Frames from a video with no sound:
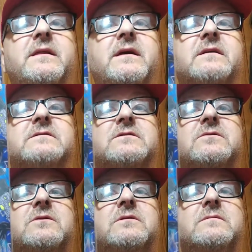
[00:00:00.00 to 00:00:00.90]
That is
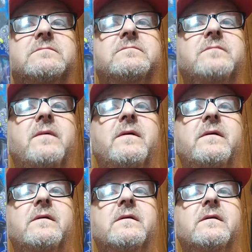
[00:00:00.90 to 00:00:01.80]
cool.
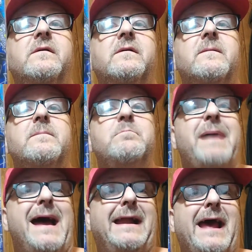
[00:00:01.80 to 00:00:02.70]

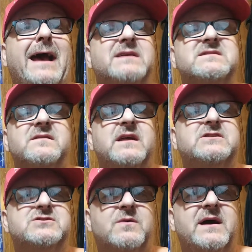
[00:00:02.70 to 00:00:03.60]
Badass.
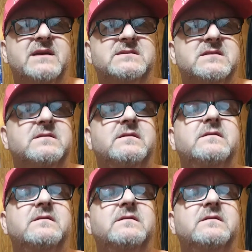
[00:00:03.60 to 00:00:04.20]
That's twice.